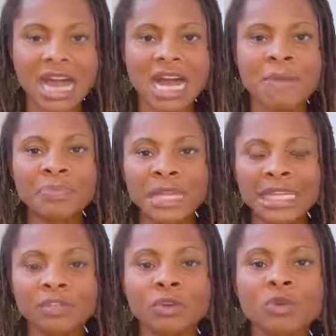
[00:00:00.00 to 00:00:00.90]

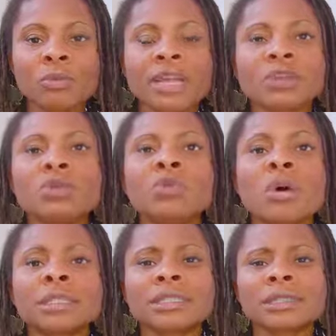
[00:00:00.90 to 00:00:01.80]
It's for women who
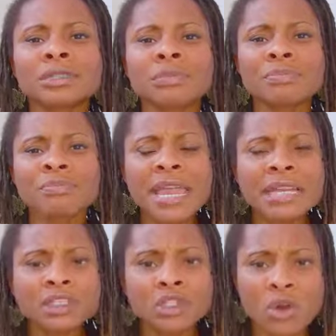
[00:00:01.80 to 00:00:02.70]
want to
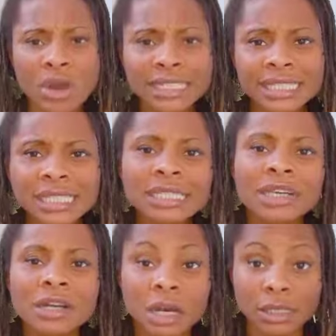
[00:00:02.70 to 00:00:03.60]
make choices
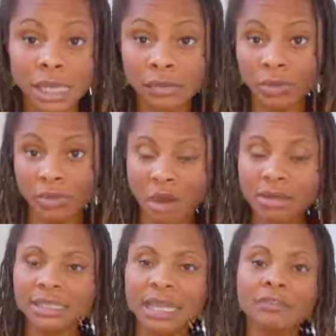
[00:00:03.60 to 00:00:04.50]
that are outside of the
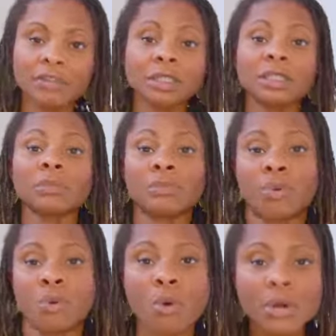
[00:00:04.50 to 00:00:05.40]
box and feel
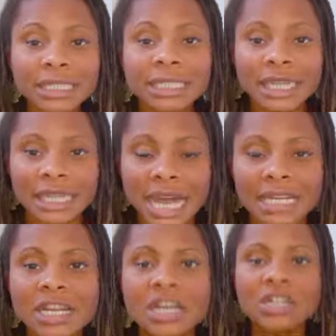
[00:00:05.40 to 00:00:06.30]
supported in
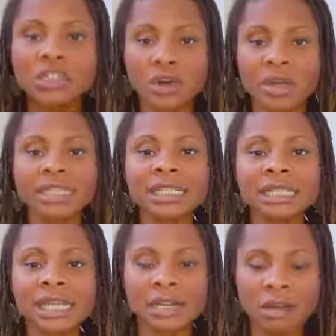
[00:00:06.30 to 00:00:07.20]
that.
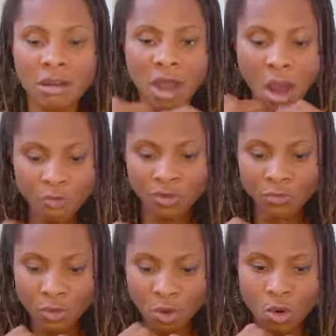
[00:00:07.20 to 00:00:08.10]
Choices that come
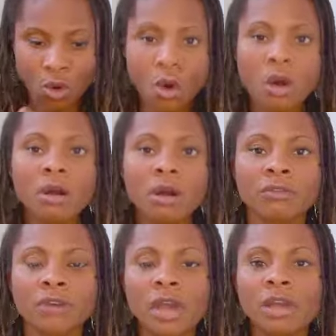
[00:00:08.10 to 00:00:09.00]
from the core
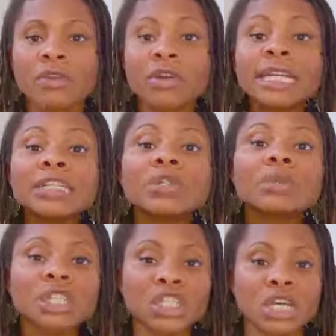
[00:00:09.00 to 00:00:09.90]
of their
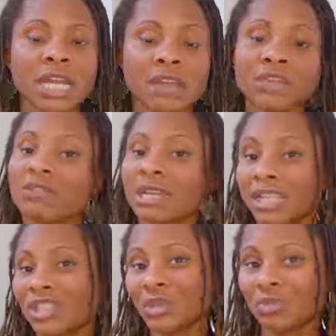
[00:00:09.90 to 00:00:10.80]
intuition and their
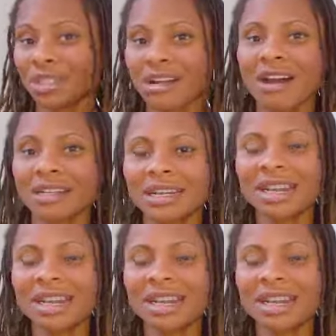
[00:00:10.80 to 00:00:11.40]
relationship with God.